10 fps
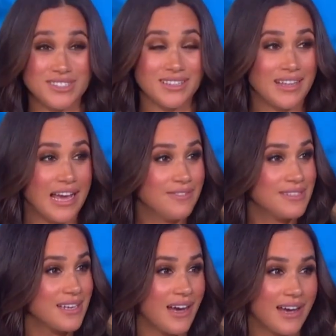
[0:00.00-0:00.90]
in under
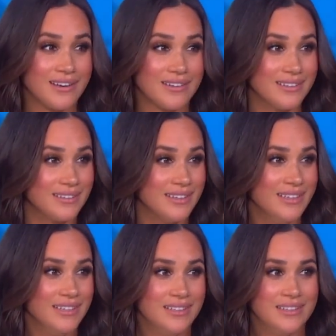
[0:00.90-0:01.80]
10 minutes.
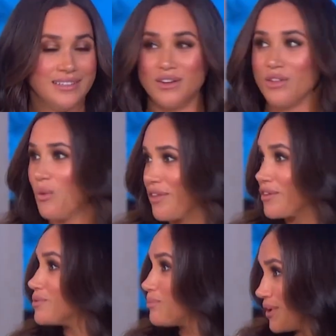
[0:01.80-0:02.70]
Before we dive in,
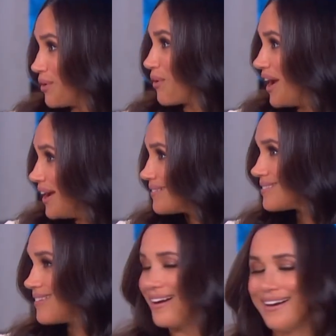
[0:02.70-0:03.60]
don't forget to hit that
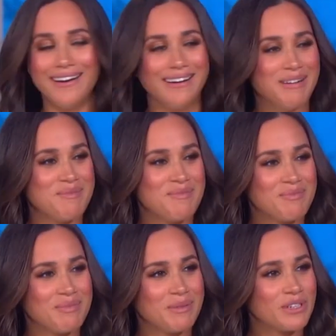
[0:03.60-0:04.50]
subscribe button. If